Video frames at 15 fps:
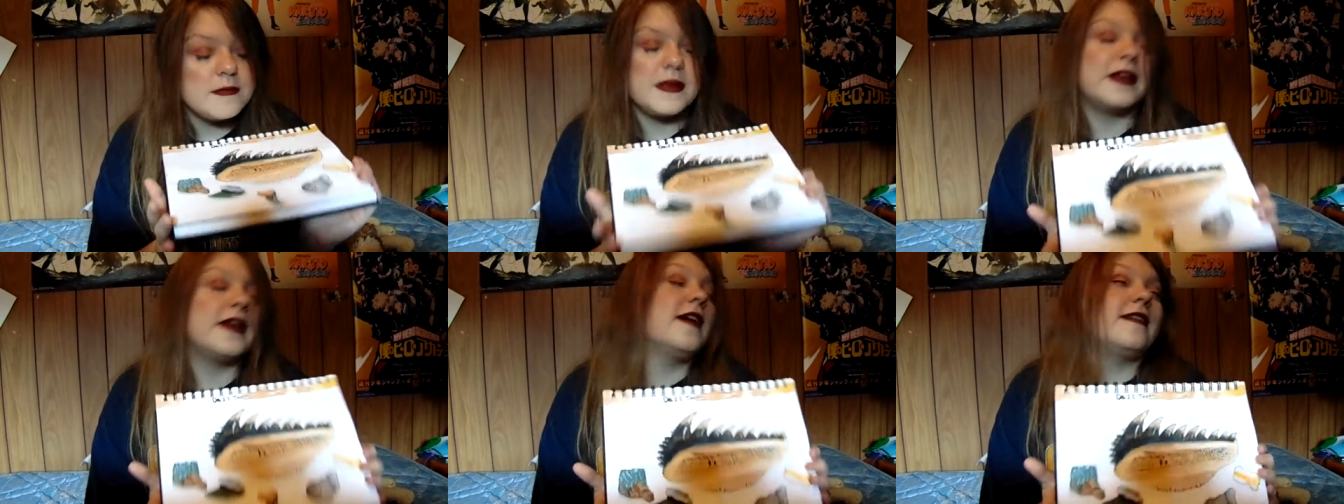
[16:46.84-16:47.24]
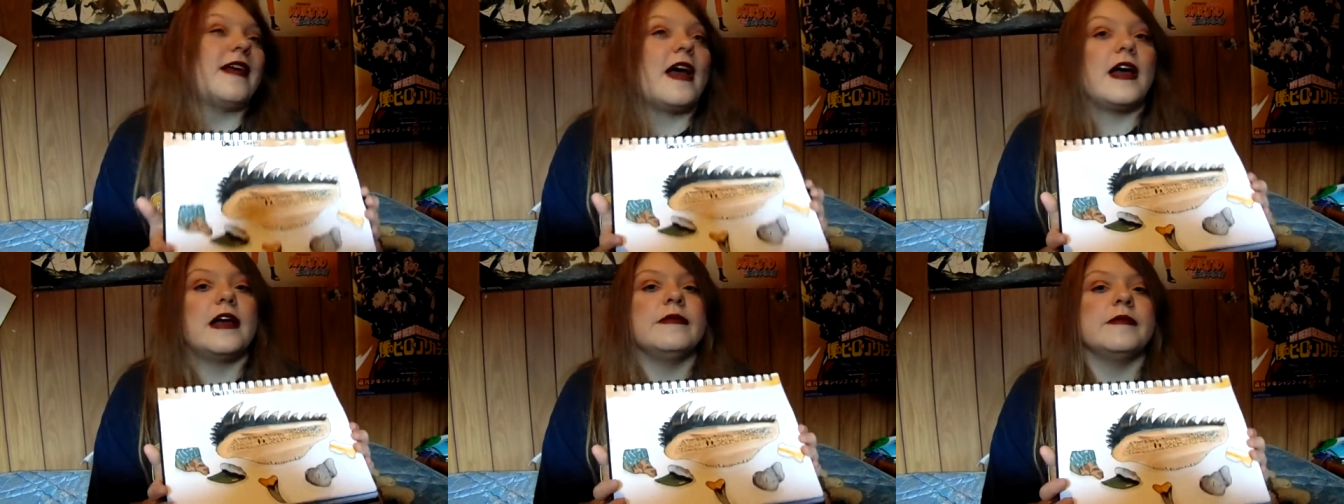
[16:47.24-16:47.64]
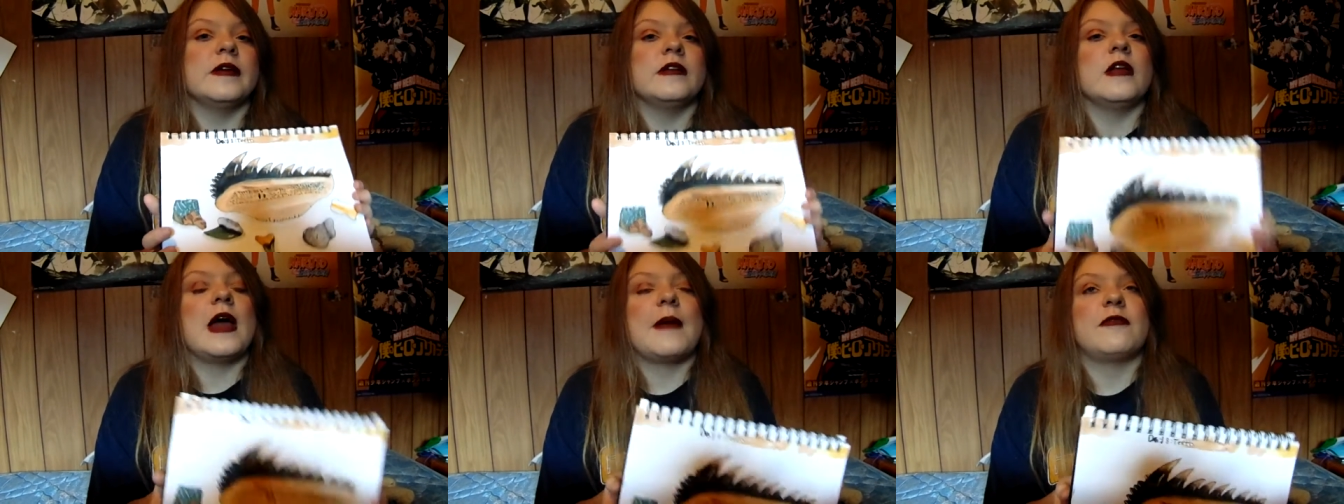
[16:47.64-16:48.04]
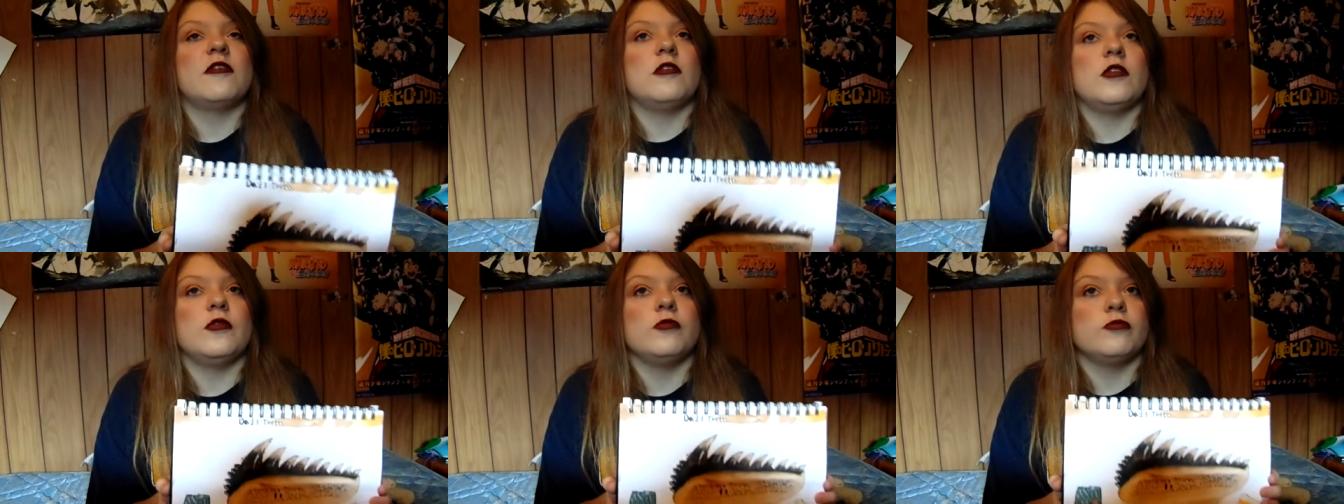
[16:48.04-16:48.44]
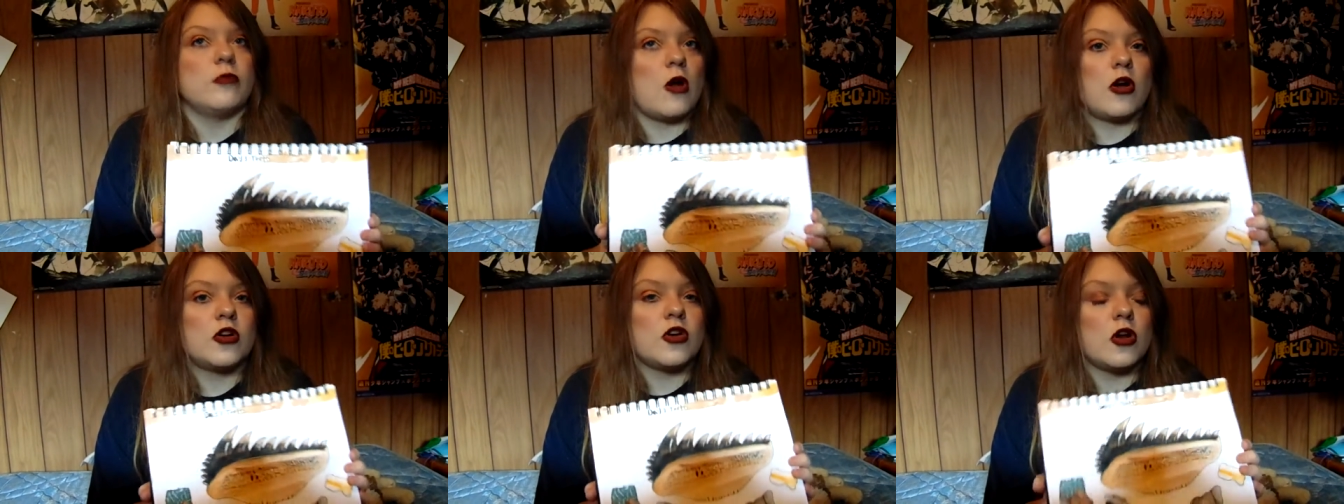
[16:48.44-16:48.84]
because I am an absolute
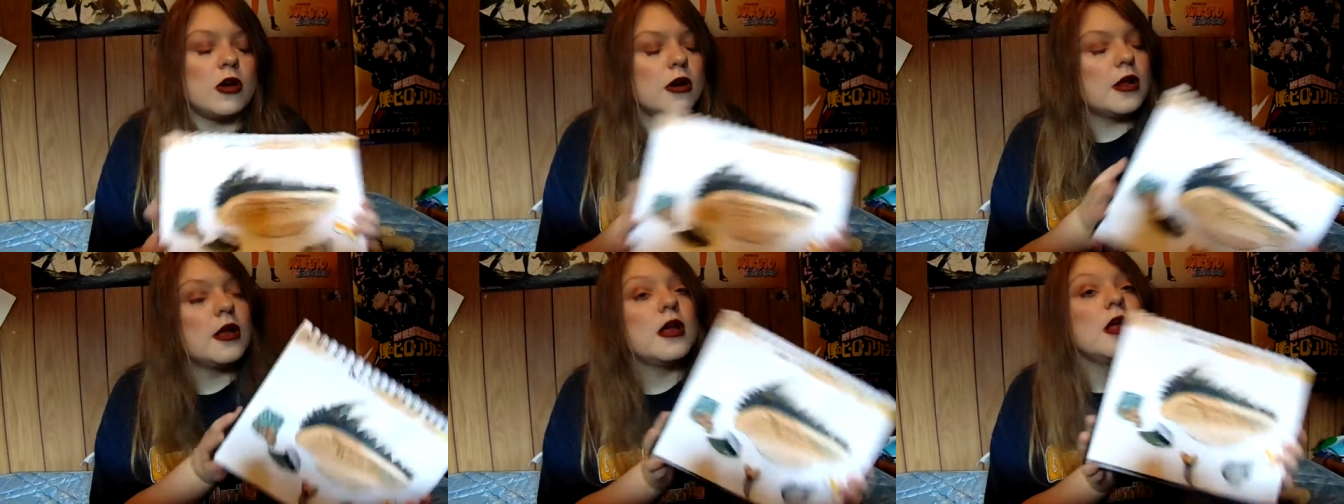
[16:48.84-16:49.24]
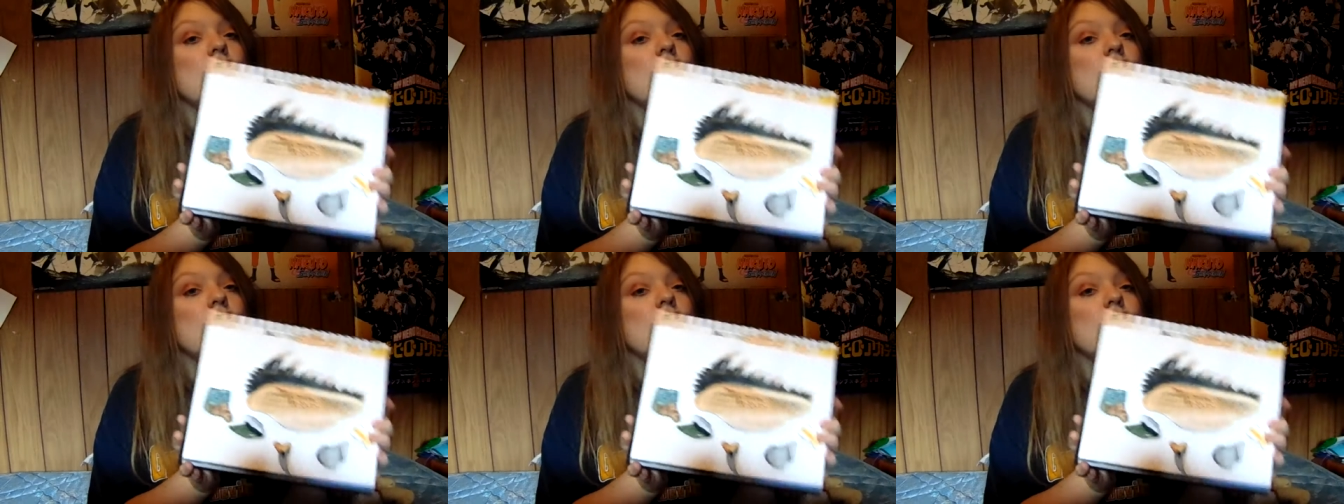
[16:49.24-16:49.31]
rock nerd.